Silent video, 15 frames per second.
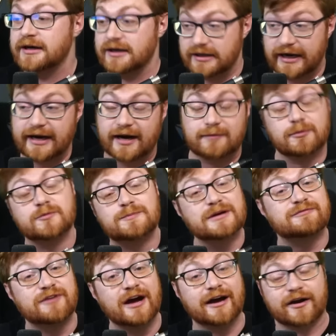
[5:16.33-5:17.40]
hey, I'm a big
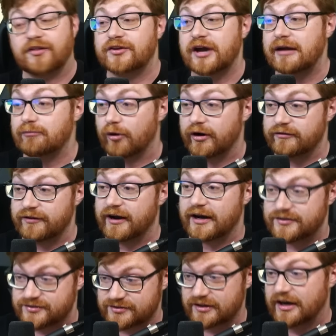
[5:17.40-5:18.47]
fan of the Game Boy
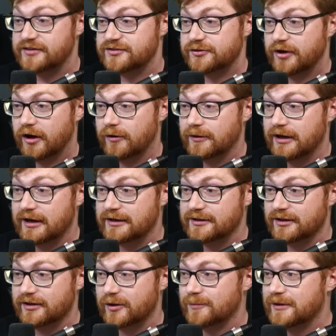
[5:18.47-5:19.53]
Advance, as you know. Uh, a
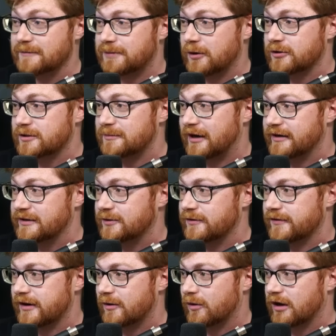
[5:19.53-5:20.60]
little bit of Pokemon here and
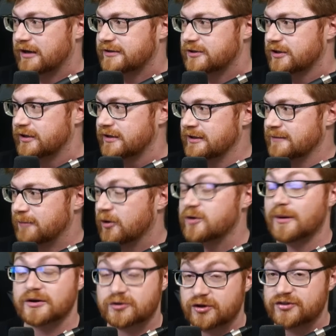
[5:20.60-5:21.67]
there while I could.
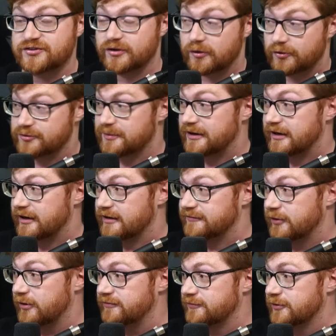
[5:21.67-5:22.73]
Pokemon Crystal was my uh,
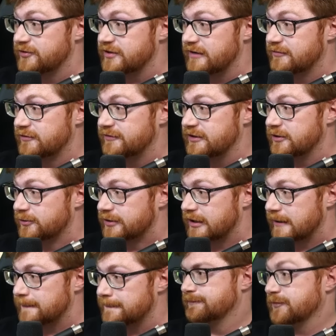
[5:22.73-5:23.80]
very first ever video
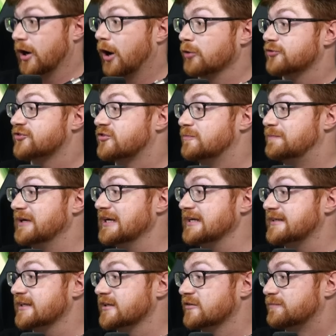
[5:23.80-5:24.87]
game. Oh,
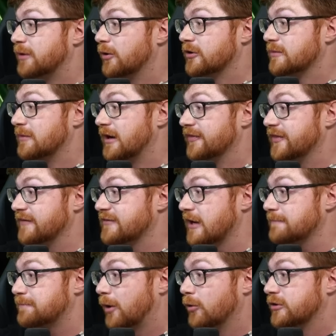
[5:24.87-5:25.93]
speaking of Pokemon, they've
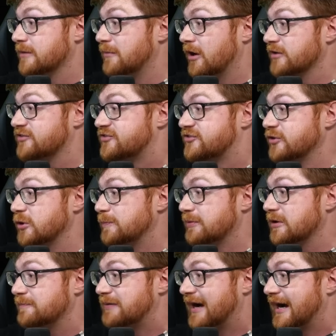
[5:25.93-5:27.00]
got Pokemon Super
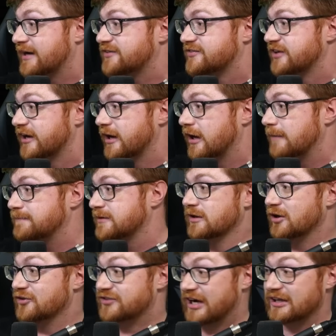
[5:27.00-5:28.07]
Pack set up.
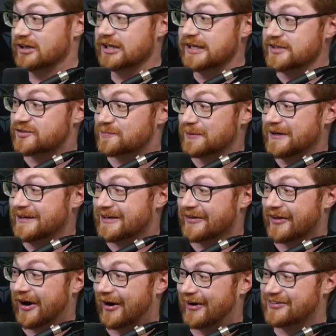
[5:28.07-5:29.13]
It's got lead speak in
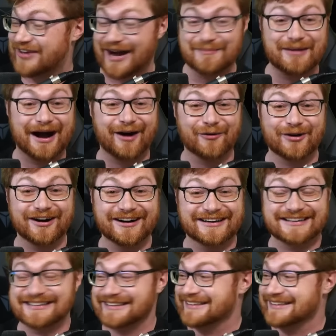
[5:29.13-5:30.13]
there. Is that malware?